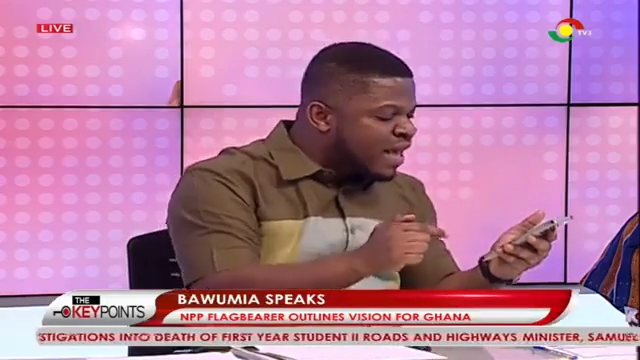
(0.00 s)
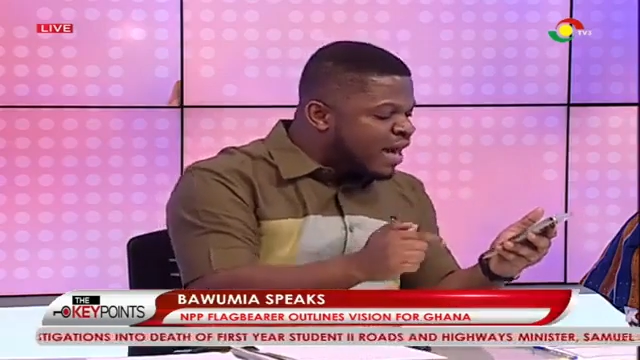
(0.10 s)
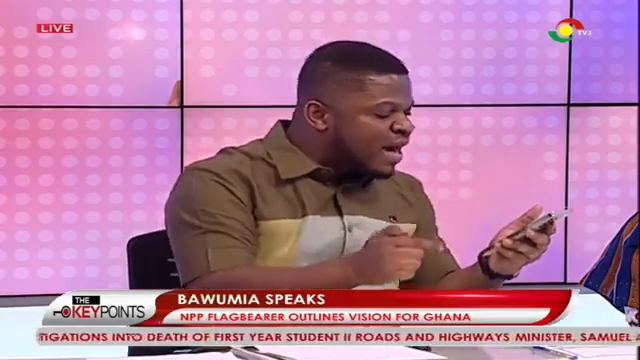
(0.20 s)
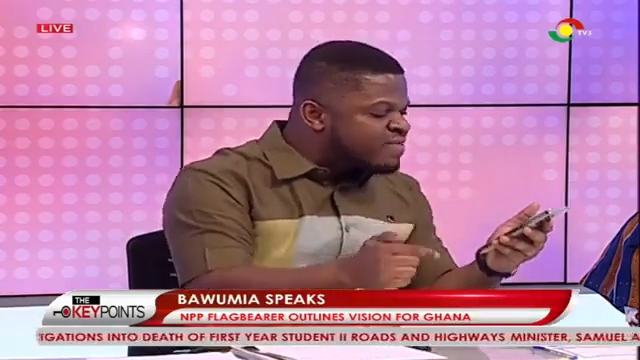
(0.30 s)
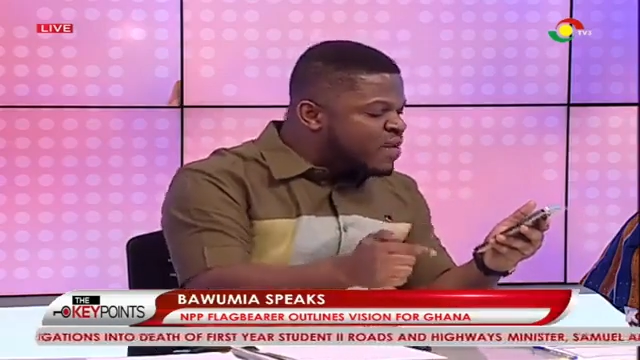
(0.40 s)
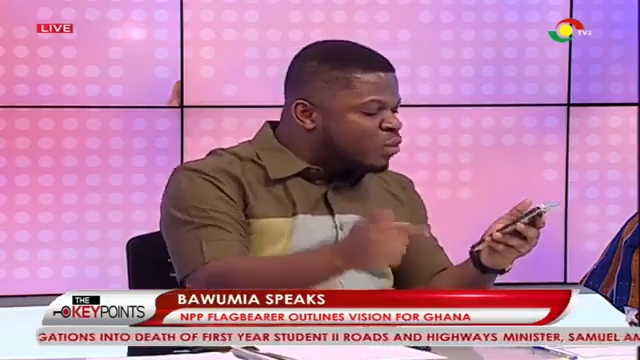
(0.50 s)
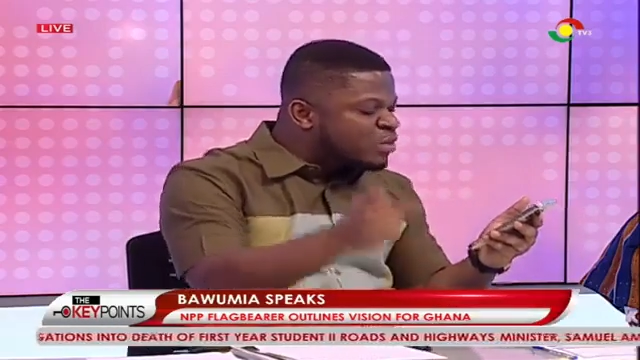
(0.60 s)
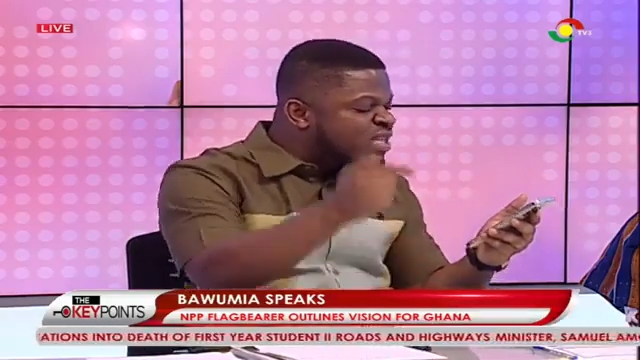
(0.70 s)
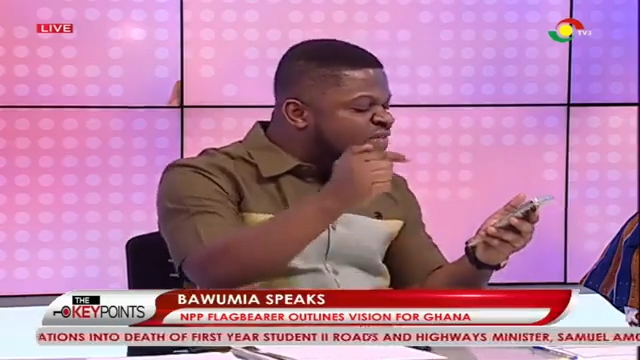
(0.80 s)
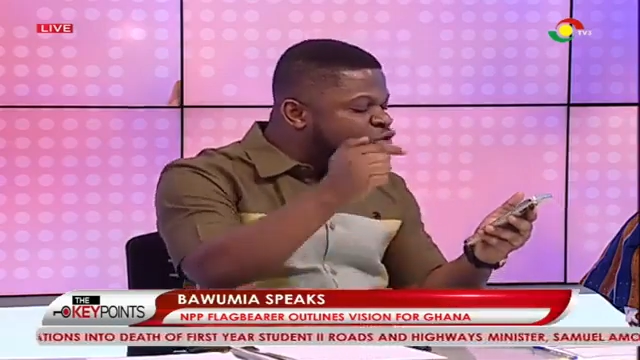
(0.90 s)
and government will
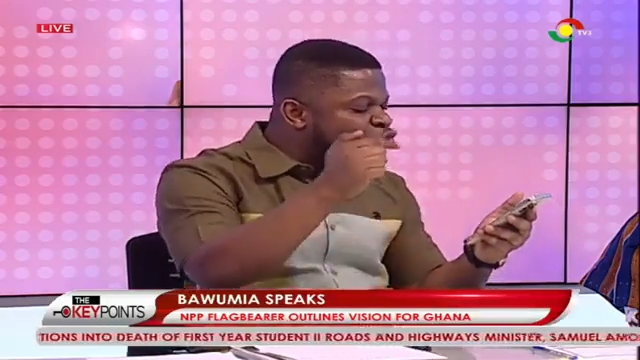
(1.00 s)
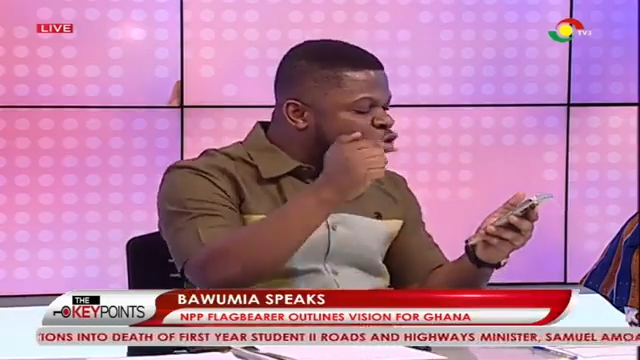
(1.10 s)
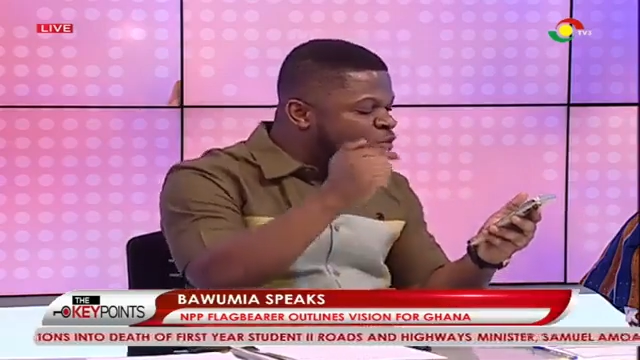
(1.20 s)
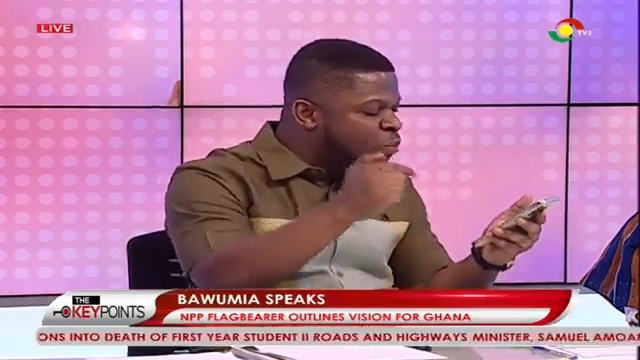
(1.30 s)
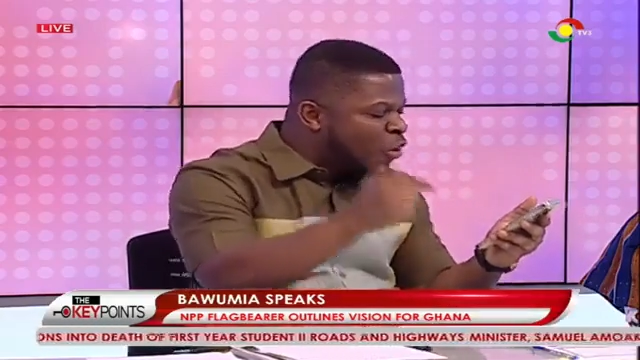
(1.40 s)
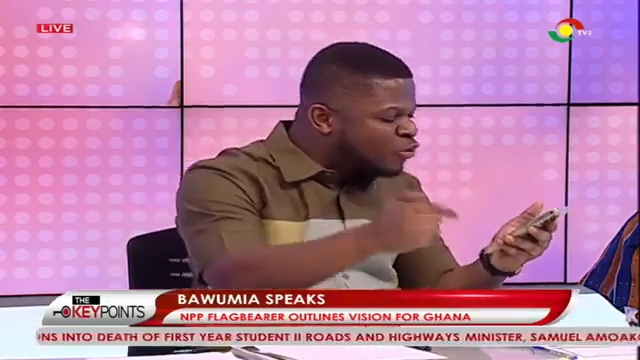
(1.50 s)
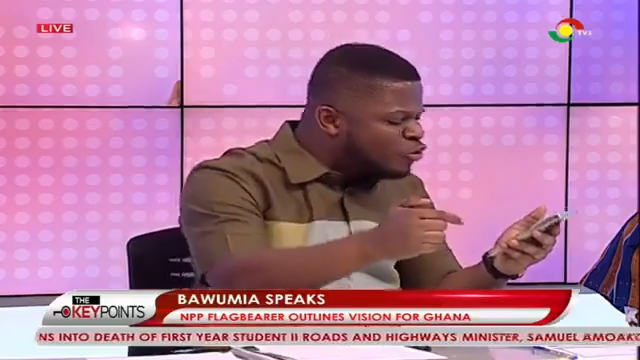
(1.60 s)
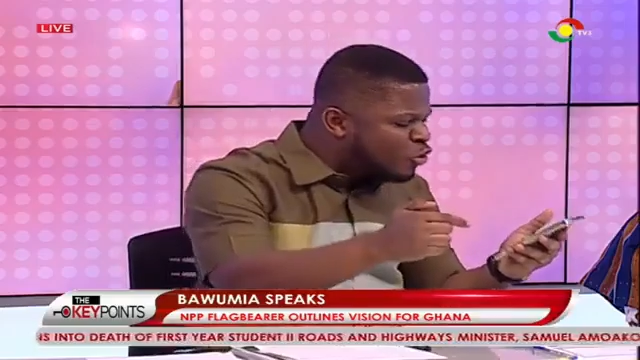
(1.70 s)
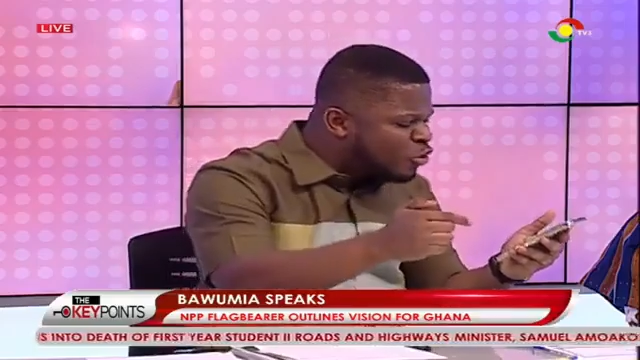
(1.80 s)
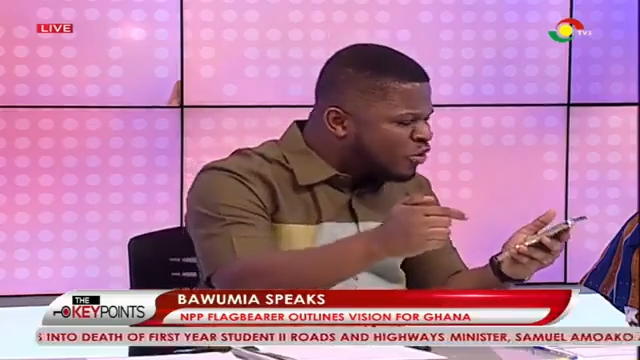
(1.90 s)
service those
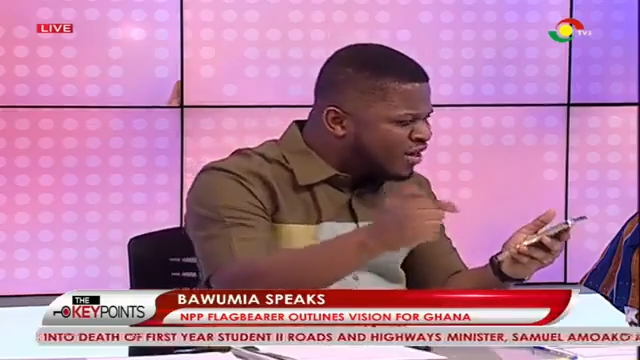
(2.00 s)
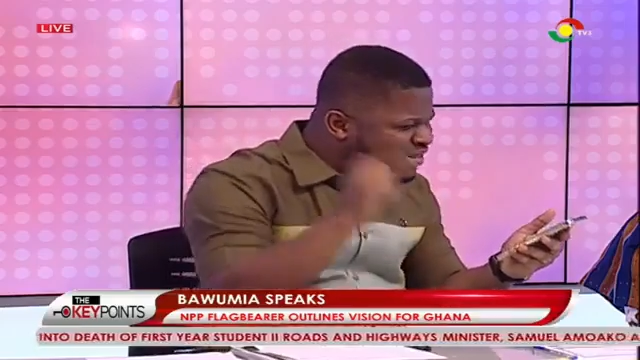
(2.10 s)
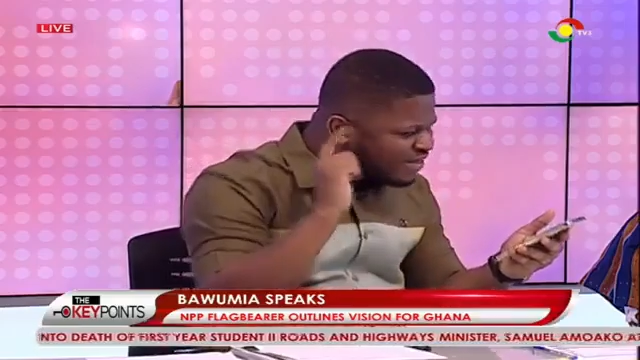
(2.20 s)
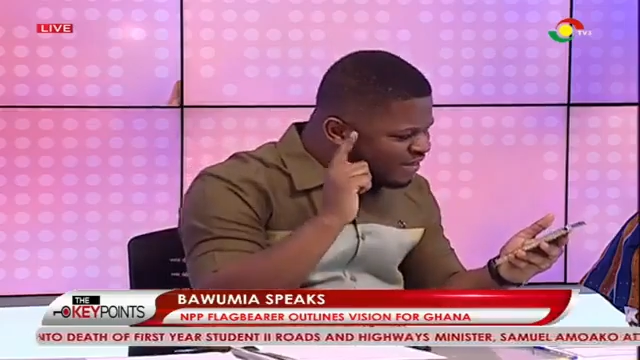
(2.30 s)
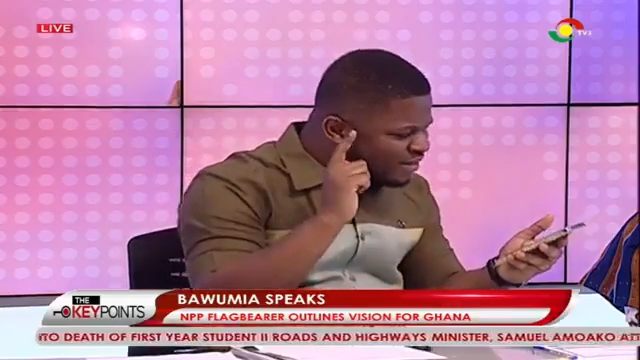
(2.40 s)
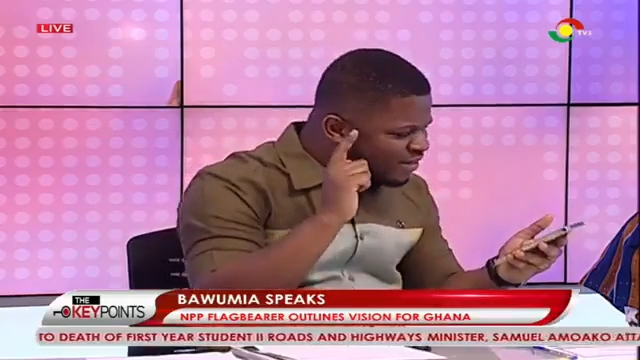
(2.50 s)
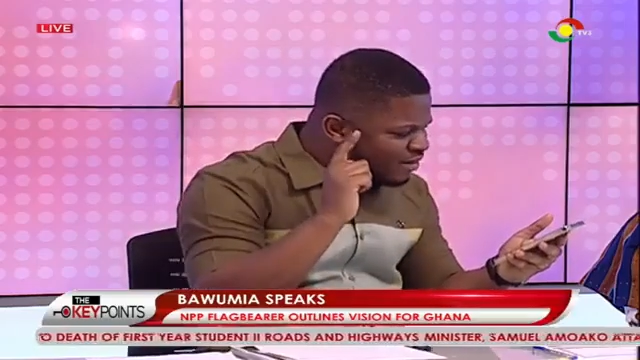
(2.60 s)
bonds, listen,